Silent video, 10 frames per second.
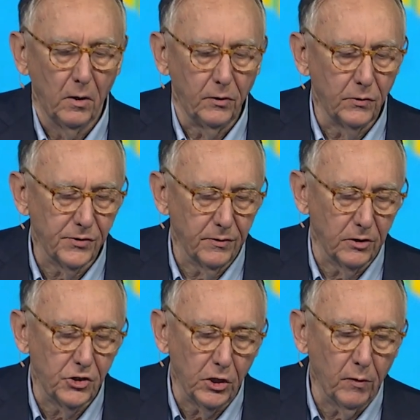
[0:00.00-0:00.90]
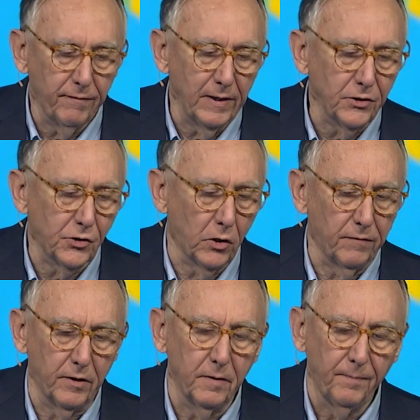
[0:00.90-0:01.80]
Using the GeoEvent
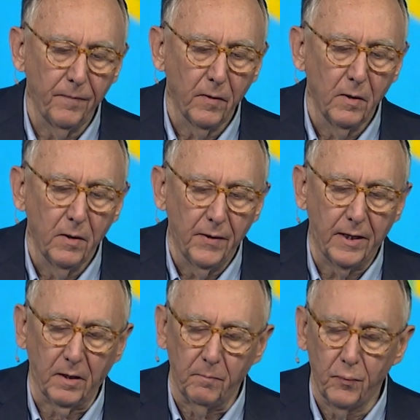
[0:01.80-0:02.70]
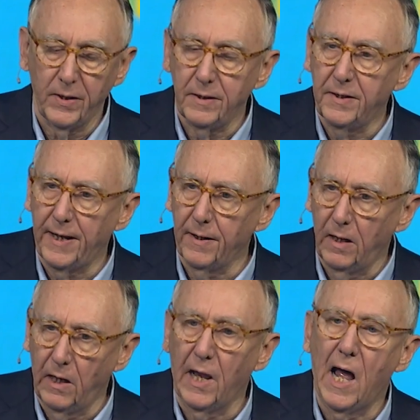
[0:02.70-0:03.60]
server, they can bring data
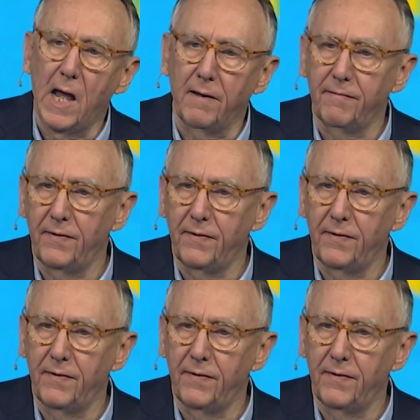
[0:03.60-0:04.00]
alive